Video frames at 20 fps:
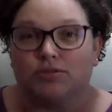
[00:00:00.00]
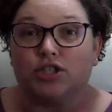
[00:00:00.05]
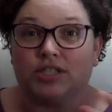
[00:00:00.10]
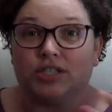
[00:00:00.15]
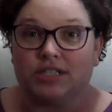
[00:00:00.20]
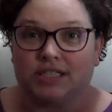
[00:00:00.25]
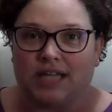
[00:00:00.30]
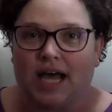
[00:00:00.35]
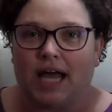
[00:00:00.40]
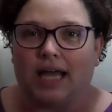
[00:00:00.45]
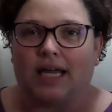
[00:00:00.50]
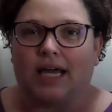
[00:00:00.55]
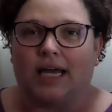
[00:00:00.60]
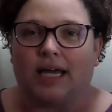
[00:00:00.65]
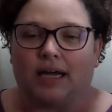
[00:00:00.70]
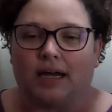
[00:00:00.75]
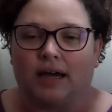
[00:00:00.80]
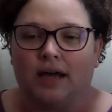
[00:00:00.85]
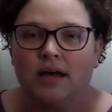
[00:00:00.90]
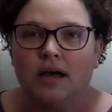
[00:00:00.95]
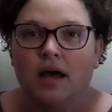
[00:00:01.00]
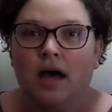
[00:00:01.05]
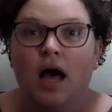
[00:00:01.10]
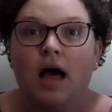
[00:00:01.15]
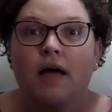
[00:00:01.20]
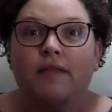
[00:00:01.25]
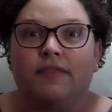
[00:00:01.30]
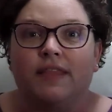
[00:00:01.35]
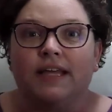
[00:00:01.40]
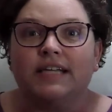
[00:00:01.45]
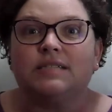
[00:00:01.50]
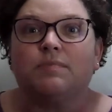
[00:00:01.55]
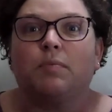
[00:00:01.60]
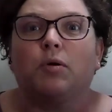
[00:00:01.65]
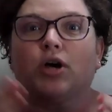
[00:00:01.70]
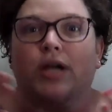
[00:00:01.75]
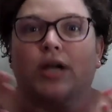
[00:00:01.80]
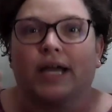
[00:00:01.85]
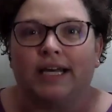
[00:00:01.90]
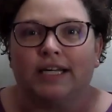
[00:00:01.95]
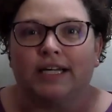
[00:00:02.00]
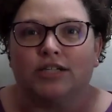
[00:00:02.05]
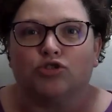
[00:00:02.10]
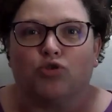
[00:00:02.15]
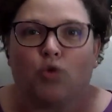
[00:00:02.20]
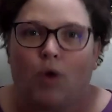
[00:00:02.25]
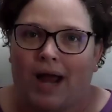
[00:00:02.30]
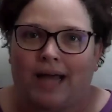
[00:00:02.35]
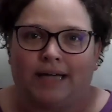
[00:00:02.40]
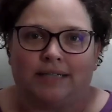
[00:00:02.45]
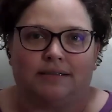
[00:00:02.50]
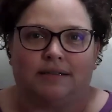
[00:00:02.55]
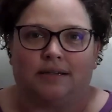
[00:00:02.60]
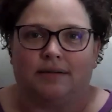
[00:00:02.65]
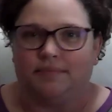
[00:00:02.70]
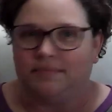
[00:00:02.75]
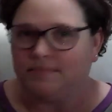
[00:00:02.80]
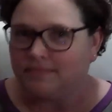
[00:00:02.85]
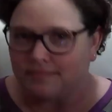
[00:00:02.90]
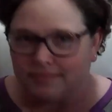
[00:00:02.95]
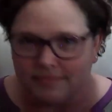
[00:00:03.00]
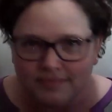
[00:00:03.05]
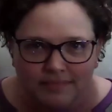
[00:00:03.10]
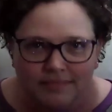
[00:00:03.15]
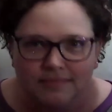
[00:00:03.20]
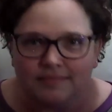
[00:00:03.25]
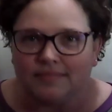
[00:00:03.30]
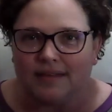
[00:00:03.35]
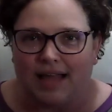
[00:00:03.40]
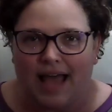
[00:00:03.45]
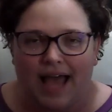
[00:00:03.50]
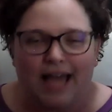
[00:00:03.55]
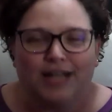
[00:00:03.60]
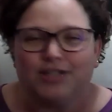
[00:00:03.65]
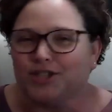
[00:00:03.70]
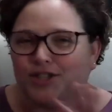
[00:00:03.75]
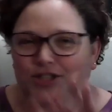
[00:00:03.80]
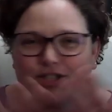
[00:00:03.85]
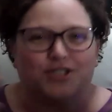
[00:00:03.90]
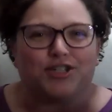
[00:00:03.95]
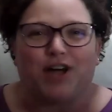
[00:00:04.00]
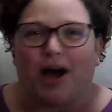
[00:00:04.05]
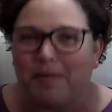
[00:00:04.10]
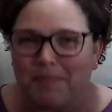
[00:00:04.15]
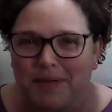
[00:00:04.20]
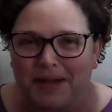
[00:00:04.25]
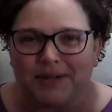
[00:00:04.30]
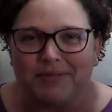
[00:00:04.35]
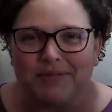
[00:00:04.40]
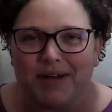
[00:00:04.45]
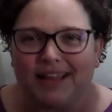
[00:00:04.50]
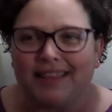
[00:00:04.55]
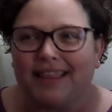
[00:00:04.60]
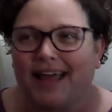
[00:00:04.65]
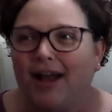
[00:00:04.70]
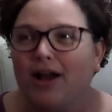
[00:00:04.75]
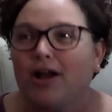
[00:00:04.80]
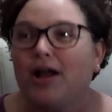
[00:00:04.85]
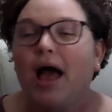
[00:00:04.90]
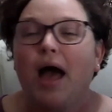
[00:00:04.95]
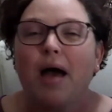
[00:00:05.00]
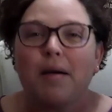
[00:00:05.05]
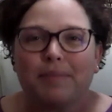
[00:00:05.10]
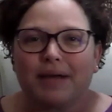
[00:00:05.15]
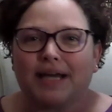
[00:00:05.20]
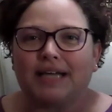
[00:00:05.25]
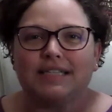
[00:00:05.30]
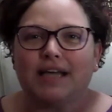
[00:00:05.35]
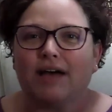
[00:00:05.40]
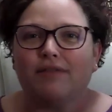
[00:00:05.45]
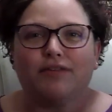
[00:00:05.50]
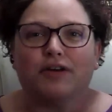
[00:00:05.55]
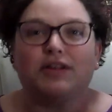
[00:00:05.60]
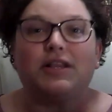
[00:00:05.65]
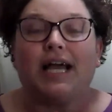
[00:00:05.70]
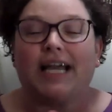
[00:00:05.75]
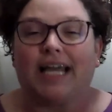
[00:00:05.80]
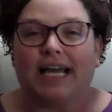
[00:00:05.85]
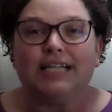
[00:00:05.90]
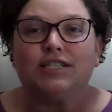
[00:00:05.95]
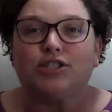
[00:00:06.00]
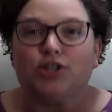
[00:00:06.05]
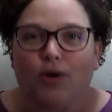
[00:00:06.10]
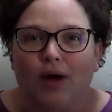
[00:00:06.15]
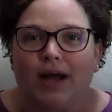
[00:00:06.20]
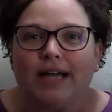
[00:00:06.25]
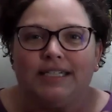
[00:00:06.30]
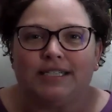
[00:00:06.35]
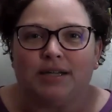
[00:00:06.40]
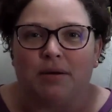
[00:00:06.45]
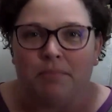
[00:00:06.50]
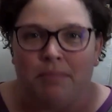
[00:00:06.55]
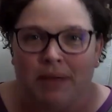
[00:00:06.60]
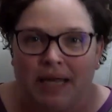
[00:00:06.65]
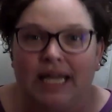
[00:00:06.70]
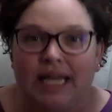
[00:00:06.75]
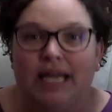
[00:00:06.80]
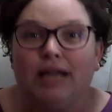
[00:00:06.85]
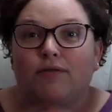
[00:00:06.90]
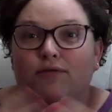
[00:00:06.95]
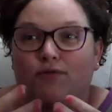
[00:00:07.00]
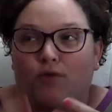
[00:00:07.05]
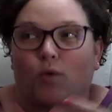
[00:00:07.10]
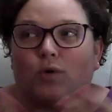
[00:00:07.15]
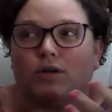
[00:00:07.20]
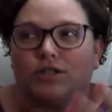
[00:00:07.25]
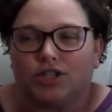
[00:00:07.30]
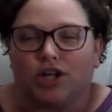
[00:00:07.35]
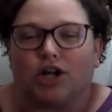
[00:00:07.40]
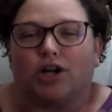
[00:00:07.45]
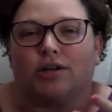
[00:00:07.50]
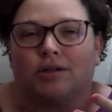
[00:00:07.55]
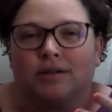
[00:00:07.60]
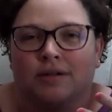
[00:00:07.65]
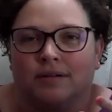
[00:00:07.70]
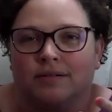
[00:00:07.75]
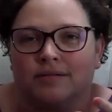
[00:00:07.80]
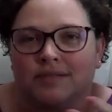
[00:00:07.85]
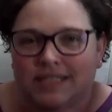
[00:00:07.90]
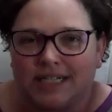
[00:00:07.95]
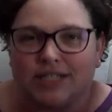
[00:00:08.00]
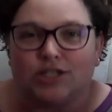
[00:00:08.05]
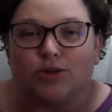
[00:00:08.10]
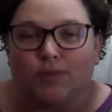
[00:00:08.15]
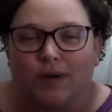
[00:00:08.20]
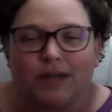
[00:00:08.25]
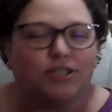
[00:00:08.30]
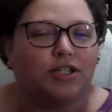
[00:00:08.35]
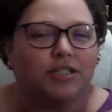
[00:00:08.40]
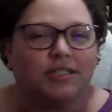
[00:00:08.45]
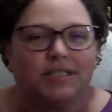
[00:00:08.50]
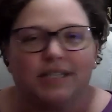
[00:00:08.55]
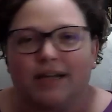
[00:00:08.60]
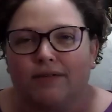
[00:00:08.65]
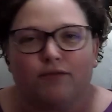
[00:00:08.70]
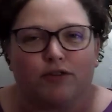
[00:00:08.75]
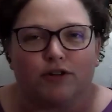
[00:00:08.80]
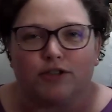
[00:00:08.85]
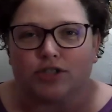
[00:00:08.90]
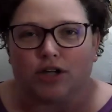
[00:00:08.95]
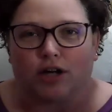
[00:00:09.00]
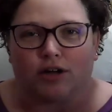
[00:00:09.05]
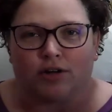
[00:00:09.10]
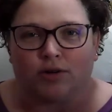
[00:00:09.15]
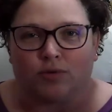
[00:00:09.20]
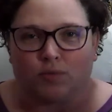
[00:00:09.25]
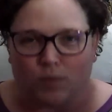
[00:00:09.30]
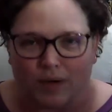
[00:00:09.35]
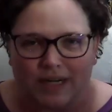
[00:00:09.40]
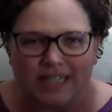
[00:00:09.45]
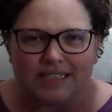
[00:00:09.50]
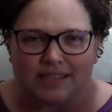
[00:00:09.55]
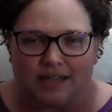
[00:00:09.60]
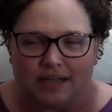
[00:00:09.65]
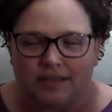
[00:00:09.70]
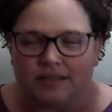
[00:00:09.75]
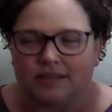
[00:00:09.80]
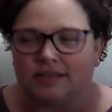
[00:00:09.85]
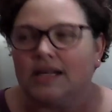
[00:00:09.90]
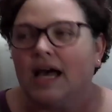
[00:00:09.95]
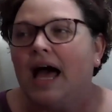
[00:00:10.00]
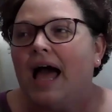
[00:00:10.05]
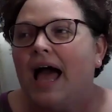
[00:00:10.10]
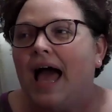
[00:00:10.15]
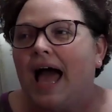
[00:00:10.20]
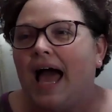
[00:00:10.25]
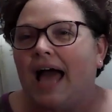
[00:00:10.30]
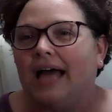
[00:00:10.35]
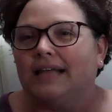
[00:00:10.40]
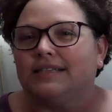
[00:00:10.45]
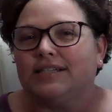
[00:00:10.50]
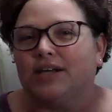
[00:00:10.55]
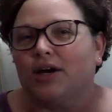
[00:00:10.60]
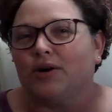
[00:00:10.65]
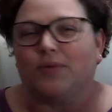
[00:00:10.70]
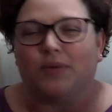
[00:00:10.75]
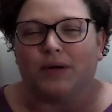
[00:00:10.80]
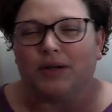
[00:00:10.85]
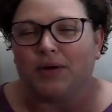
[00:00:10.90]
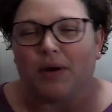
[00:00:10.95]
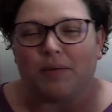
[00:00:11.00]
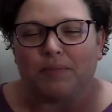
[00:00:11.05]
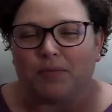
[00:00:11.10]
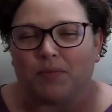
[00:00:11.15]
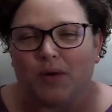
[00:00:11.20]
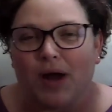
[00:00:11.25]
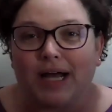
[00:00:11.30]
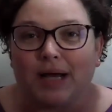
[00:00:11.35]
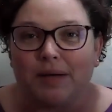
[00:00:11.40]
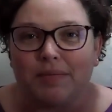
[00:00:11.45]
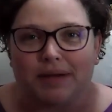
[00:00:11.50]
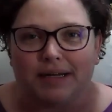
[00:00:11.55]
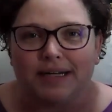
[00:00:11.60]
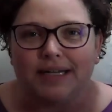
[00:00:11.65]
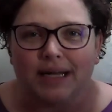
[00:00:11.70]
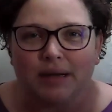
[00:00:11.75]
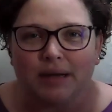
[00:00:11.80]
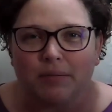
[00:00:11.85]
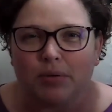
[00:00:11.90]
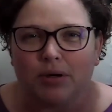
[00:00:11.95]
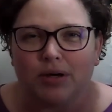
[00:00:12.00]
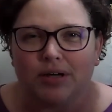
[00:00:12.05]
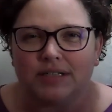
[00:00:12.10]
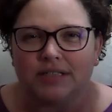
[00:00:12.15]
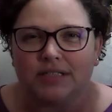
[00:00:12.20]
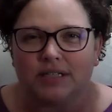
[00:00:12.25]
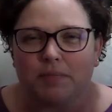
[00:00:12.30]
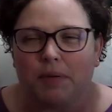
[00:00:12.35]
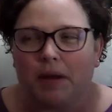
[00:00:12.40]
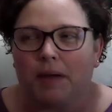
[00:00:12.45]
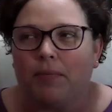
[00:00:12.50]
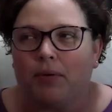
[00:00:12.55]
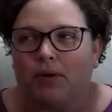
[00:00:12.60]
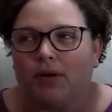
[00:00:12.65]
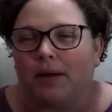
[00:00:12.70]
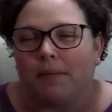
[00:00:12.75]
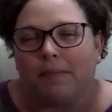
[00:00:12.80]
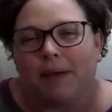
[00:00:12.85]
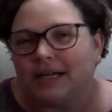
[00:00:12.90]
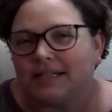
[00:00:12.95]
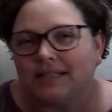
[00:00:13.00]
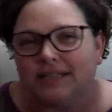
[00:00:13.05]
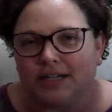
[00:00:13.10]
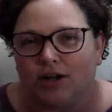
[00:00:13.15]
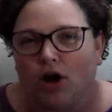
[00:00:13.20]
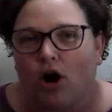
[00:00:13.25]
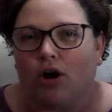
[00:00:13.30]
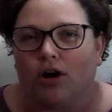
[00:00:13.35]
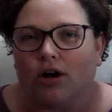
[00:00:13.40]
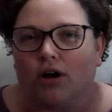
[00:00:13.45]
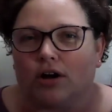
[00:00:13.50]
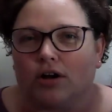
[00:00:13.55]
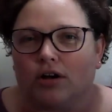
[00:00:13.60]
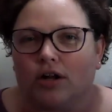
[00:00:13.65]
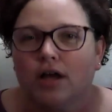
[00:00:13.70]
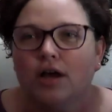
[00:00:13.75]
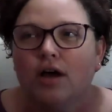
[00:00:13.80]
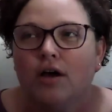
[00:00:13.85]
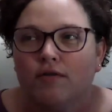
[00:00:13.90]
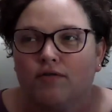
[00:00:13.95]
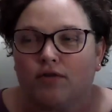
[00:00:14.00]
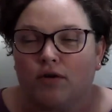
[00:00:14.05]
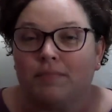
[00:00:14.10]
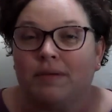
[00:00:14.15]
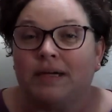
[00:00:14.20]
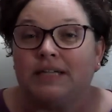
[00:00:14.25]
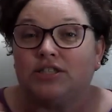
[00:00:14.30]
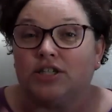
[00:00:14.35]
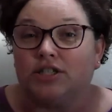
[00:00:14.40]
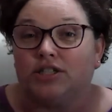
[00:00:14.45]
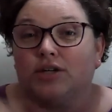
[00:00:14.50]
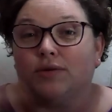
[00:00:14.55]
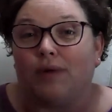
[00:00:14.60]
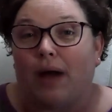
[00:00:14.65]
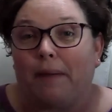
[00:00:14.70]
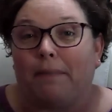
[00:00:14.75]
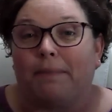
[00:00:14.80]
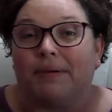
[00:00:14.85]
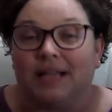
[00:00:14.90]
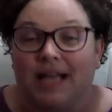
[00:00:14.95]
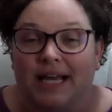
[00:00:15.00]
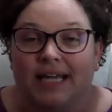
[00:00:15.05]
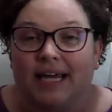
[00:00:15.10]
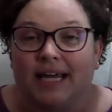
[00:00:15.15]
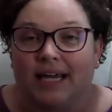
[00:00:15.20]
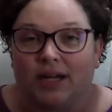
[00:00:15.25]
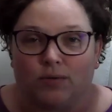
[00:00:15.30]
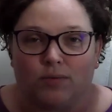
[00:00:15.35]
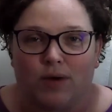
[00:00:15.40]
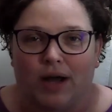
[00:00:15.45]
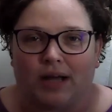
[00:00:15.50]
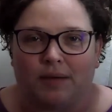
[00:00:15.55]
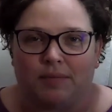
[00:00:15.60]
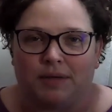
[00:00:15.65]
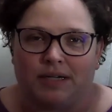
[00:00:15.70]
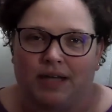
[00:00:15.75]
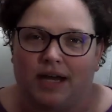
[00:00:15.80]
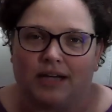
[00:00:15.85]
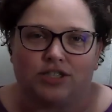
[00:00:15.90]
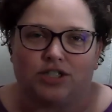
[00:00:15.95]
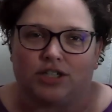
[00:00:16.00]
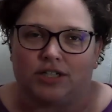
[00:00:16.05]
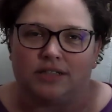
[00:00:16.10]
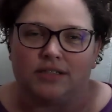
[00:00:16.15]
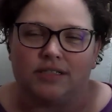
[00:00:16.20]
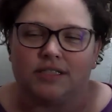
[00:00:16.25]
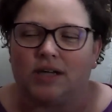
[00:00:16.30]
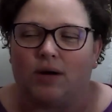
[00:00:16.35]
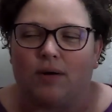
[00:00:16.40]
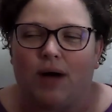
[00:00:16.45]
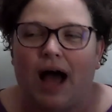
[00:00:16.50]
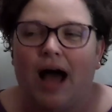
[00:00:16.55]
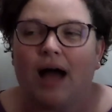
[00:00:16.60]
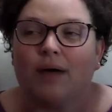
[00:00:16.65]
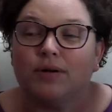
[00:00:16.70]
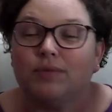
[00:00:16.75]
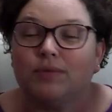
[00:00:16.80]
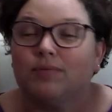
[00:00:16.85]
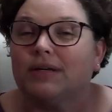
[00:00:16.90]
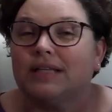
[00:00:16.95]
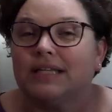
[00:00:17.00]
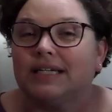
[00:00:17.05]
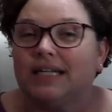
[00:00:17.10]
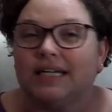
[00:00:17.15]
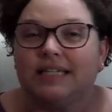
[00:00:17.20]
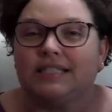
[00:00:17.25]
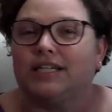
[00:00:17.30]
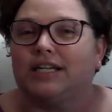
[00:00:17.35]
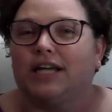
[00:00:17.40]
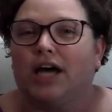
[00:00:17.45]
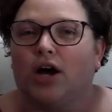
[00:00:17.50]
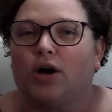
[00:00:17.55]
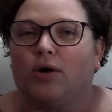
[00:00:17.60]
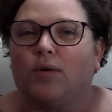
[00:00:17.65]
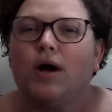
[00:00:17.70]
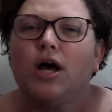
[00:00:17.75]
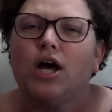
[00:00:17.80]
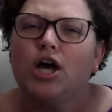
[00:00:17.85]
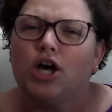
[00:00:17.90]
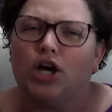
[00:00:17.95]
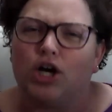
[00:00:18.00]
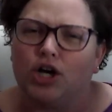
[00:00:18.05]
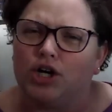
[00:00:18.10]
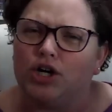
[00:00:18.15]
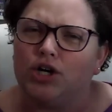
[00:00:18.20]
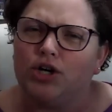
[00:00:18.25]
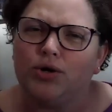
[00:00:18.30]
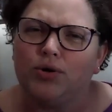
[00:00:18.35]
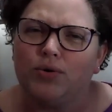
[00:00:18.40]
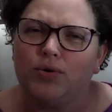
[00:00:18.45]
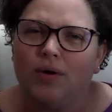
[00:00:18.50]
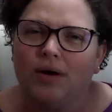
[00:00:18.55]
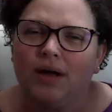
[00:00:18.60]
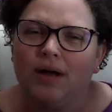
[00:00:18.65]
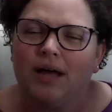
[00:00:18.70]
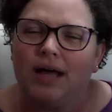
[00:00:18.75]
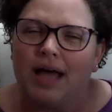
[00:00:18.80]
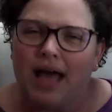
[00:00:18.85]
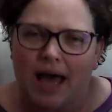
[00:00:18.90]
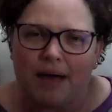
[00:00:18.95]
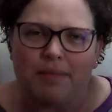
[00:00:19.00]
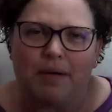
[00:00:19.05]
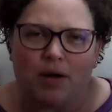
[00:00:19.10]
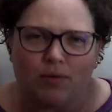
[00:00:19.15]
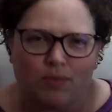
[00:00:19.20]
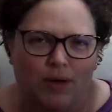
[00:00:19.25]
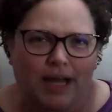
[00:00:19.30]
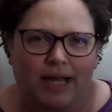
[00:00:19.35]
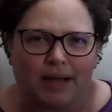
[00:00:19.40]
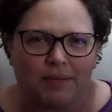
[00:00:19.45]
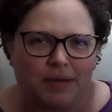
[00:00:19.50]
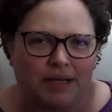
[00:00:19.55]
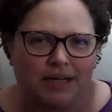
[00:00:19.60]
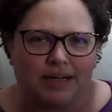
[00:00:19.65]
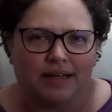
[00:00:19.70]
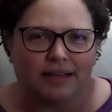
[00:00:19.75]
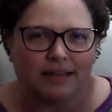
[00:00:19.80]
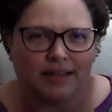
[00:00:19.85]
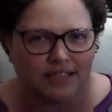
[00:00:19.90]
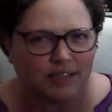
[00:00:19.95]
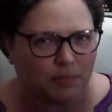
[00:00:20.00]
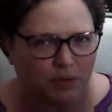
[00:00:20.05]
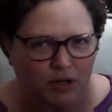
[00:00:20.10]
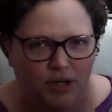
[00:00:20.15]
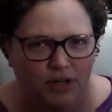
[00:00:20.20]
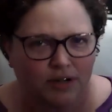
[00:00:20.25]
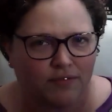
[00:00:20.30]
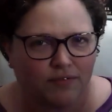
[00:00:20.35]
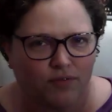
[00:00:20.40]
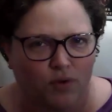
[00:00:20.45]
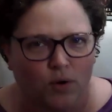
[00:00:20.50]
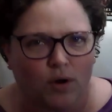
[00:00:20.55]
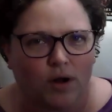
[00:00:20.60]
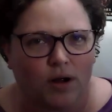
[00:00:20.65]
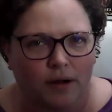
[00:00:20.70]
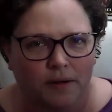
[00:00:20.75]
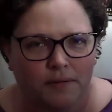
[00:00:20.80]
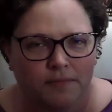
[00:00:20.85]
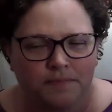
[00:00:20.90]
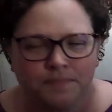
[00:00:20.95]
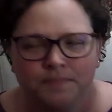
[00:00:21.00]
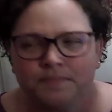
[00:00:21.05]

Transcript: just saying, this book is great. And just stopping right there, because I feel like it's great to me for certain situations and for certain reasons. And so when I'm recommending books to people, it makes it hard for me to do a blanket recommendation. So I would really need to know, who am I recommending this book for,